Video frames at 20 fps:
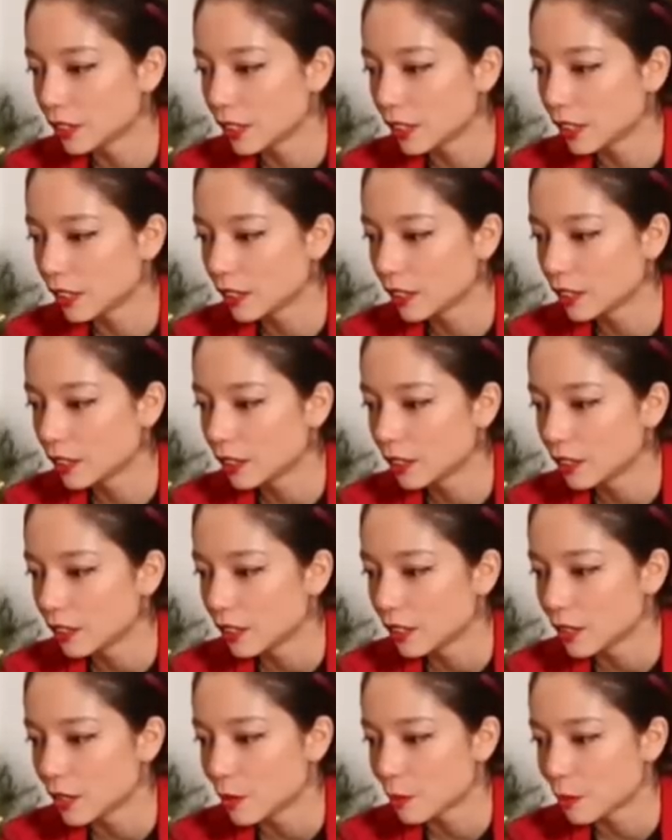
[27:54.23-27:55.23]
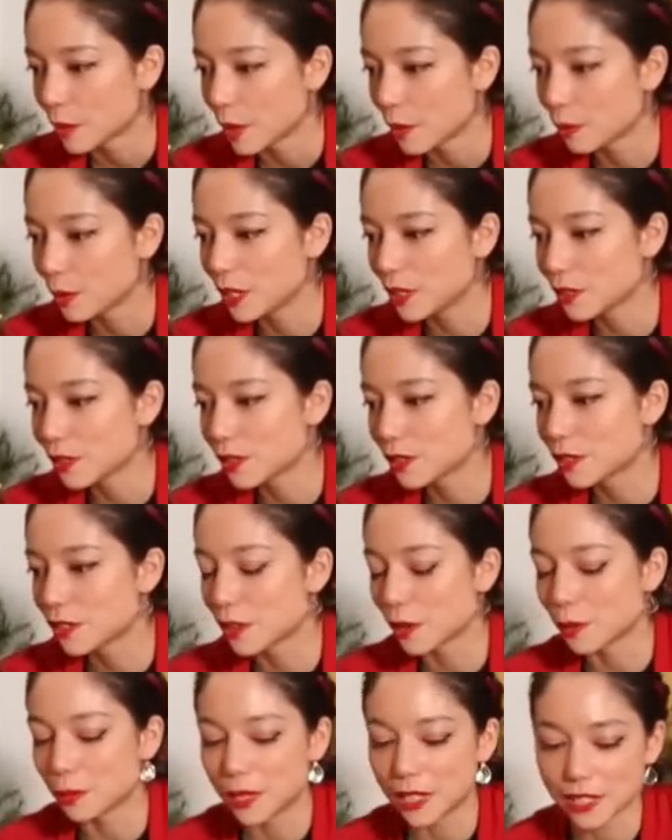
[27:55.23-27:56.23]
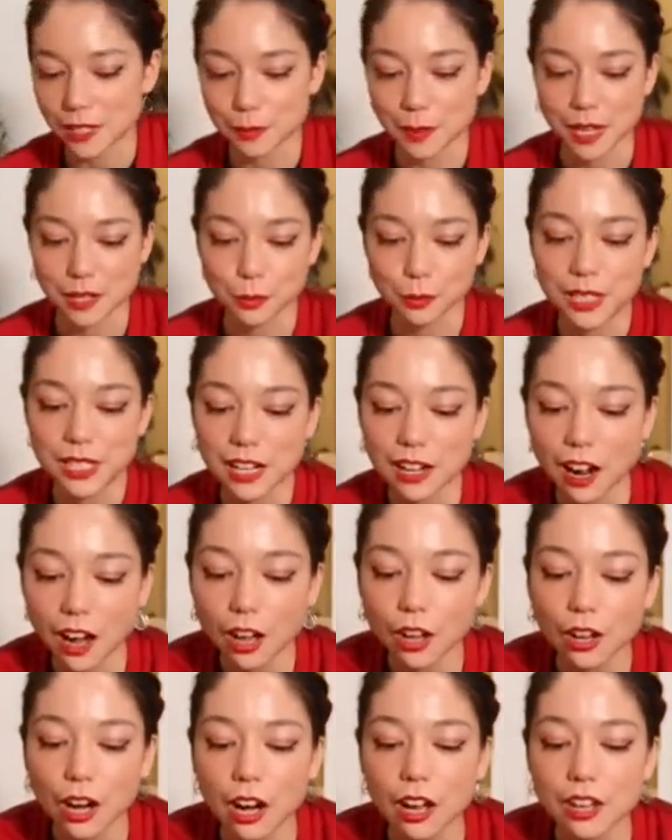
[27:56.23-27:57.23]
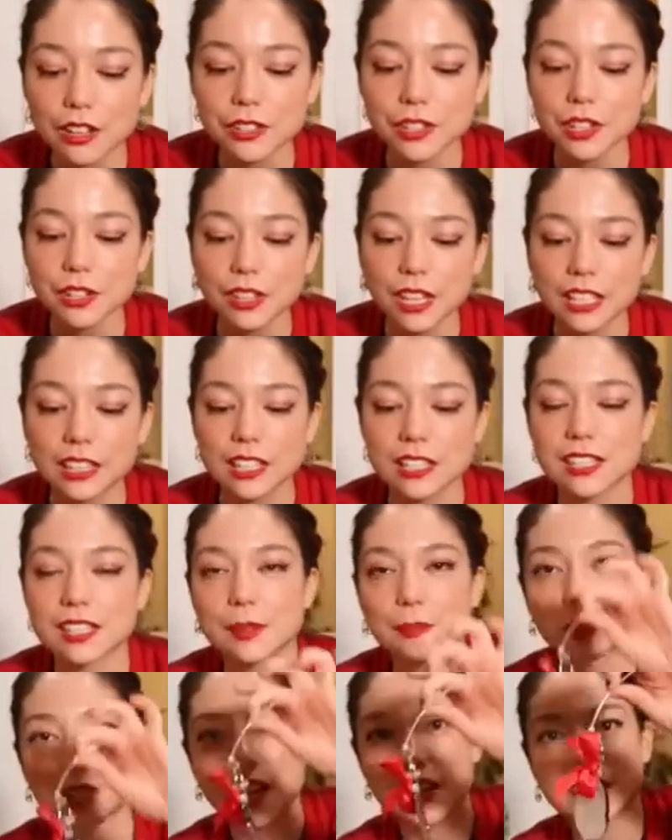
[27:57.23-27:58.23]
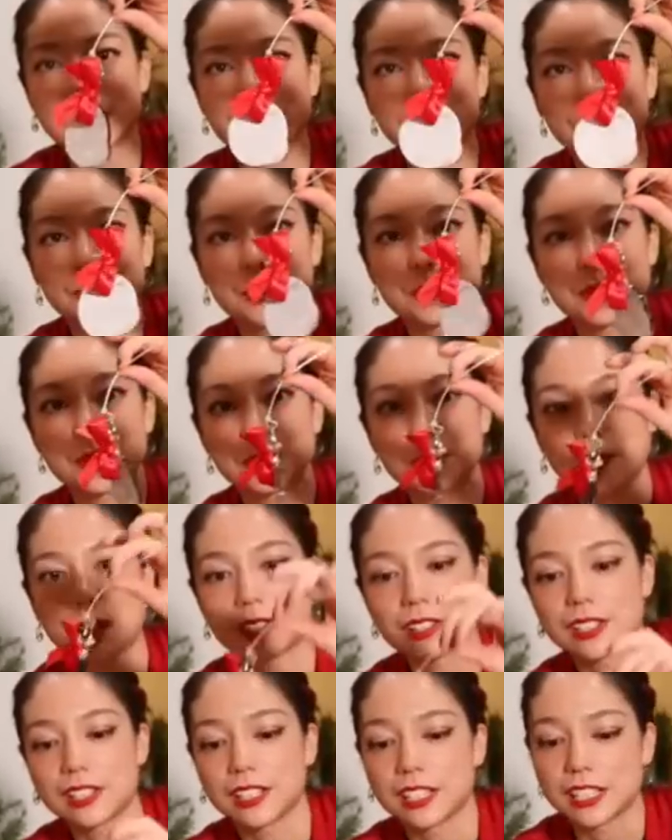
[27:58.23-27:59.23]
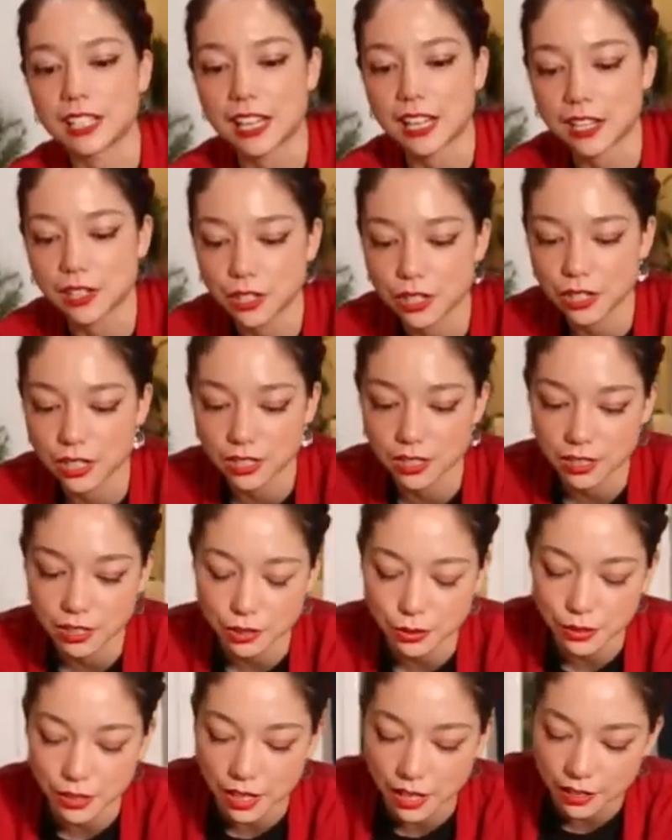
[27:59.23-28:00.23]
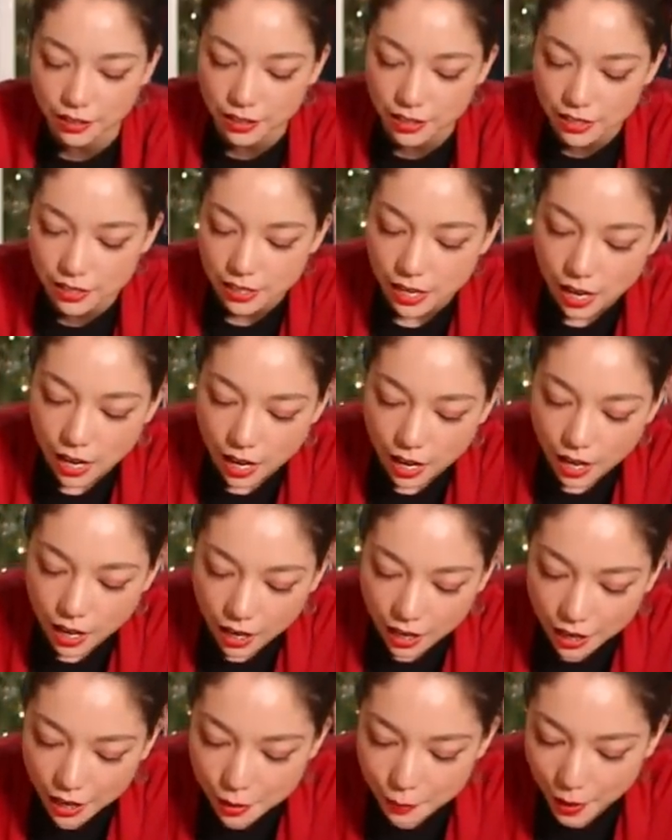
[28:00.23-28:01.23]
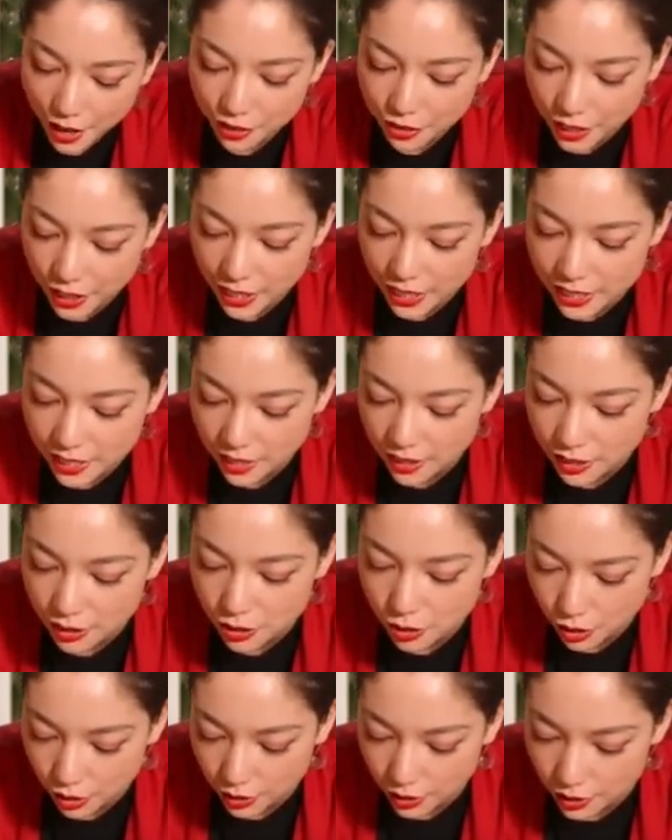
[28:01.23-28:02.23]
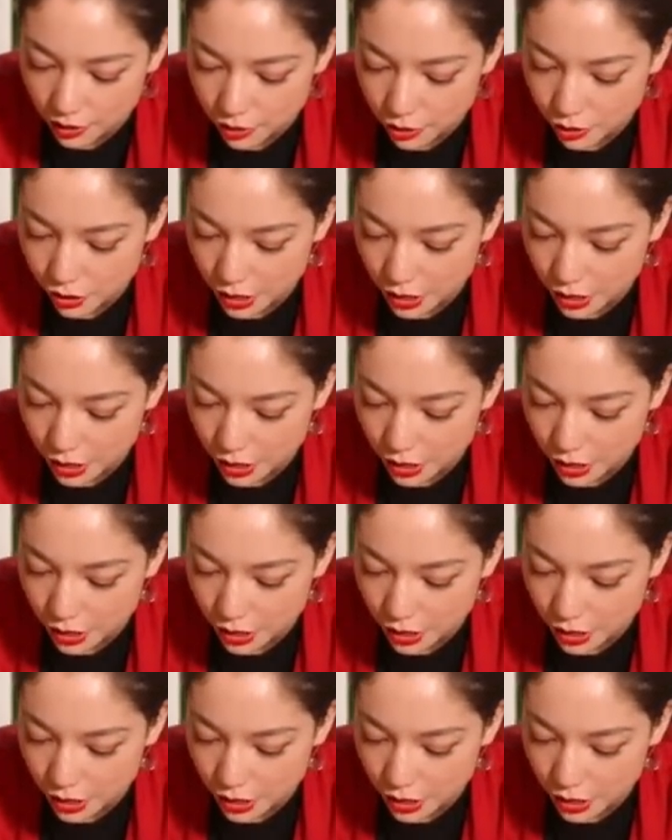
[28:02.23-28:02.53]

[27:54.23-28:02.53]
Okay. We used so many zip ties. We did. Oh, also like the zip ties for the most part are still attached to a lot of these. I think I said this early in